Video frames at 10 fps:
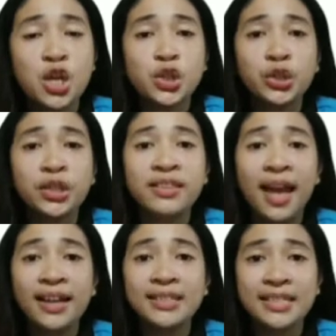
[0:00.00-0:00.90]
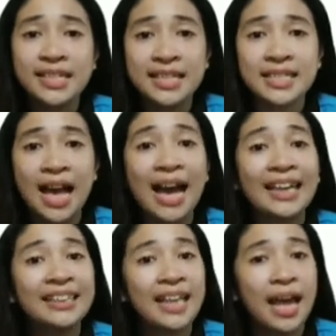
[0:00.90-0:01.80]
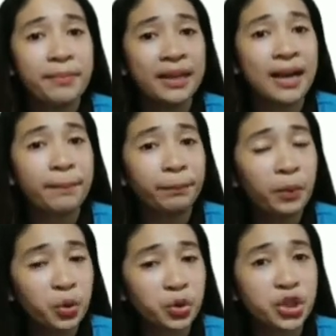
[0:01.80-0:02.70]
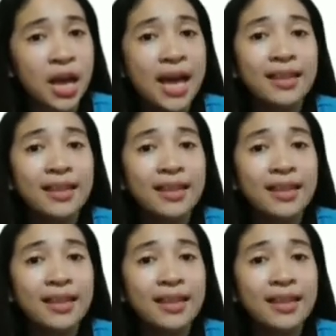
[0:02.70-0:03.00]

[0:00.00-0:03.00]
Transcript: So the next is academic approach.